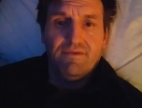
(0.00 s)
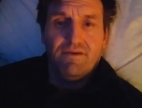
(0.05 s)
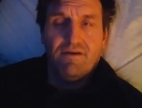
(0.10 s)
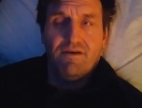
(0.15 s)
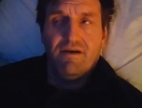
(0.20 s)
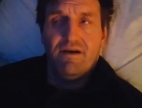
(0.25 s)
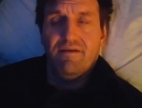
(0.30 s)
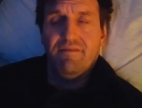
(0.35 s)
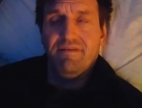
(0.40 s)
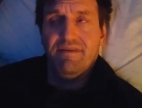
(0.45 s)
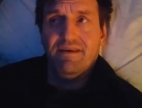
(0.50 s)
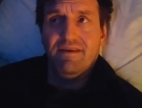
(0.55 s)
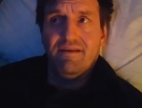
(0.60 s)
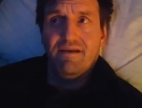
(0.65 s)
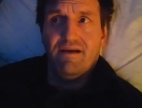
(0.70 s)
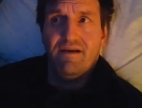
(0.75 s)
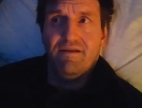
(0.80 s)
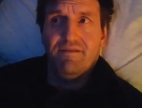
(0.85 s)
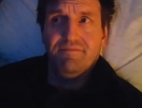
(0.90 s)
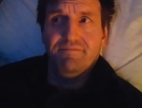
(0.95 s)
or I mean,
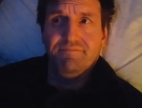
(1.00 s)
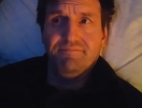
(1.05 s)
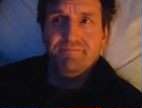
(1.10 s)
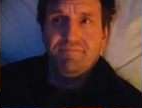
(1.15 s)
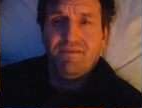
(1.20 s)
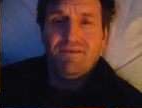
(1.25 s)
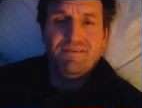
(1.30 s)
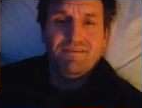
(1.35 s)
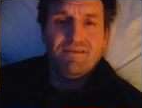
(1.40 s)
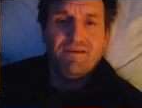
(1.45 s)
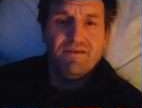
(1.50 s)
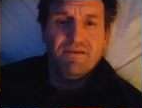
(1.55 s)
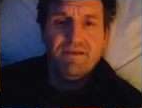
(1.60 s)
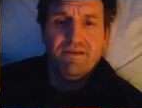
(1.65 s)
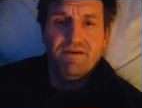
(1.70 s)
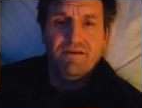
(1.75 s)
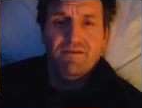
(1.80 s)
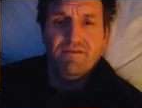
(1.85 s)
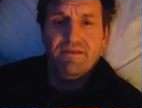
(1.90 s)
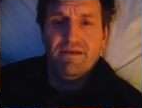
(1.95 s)
um, what's called,
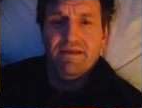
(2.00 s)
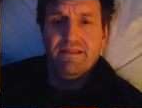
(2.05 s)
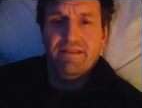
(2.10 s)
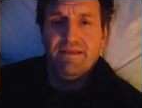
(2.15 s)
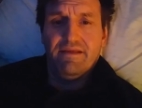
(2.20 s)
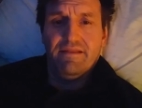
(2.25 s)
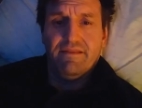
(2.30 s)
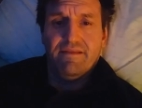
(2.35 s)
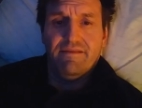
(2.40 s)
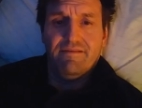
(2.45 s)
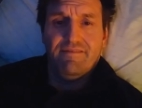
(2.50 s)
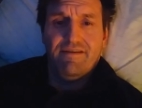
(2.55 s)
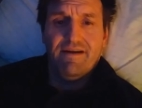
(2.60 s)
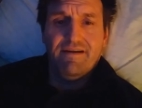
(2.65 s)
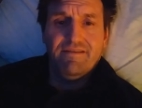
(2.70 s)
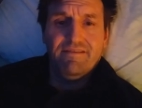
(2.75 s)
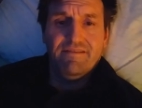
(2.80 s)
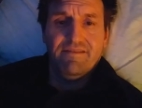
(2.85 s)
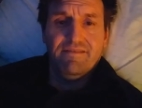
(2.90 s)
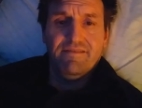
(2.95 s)
you know, the, the the
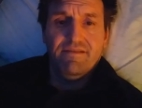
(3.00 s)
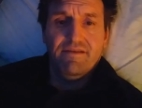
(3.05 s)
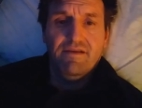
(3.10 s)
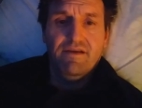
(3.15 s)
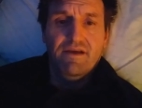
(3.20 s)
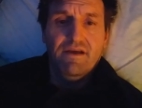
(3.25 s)
viruses,